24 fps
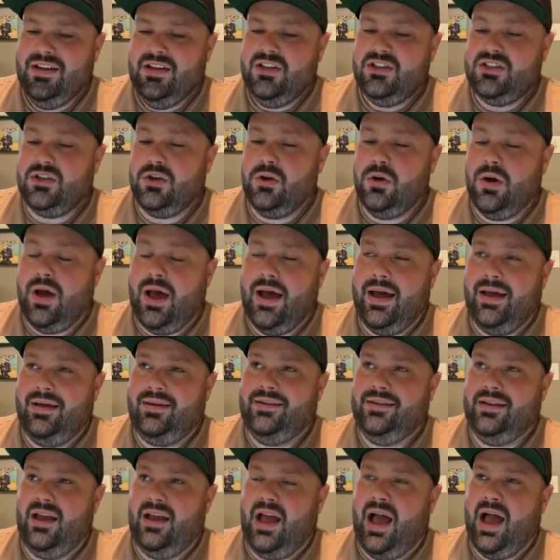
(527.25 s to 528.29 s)
So
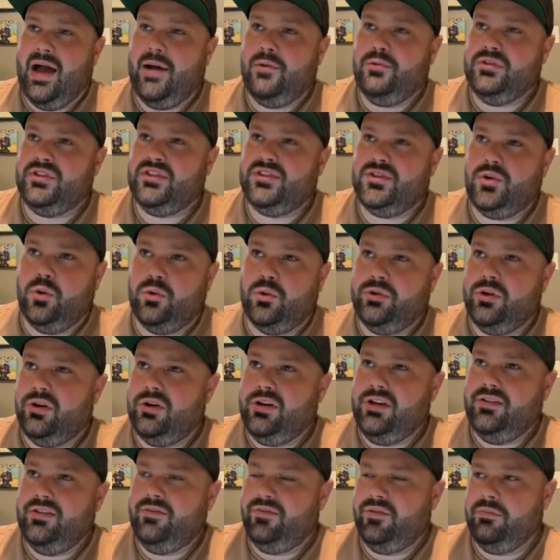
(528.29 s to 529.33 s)
I was sold on
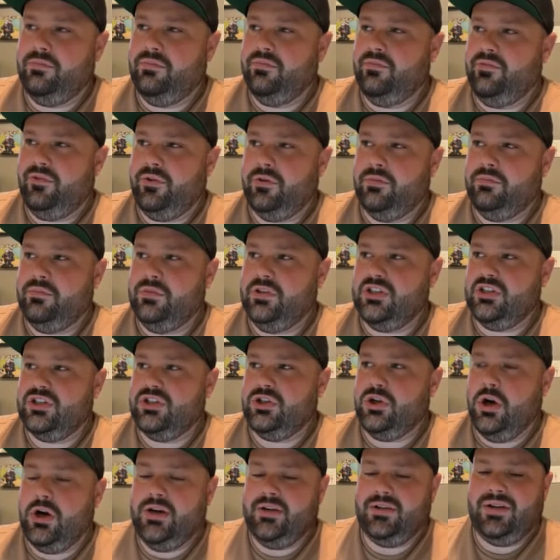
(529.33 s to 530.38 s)
it from the
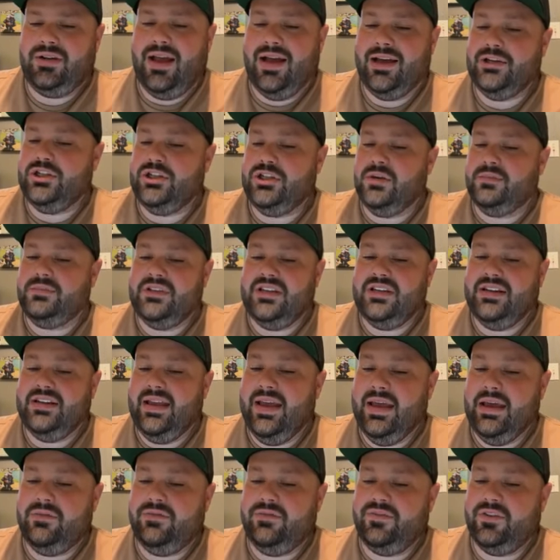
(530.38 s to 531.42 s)
start. I jumped in
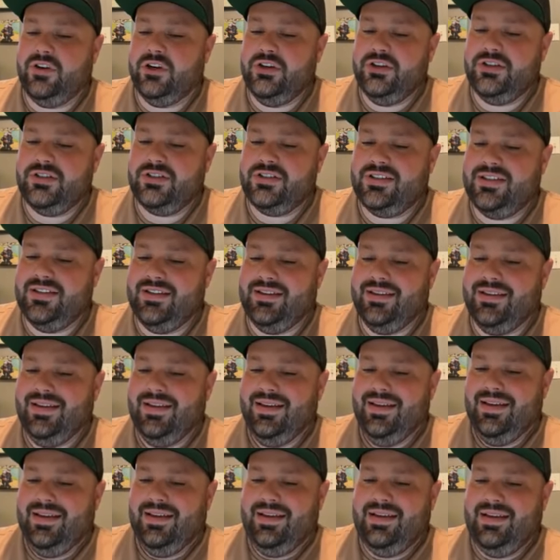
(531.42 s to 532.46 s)
head first
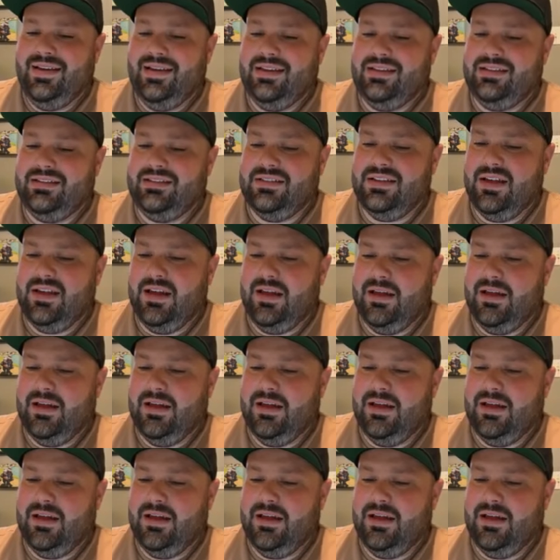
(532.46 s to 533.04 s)
and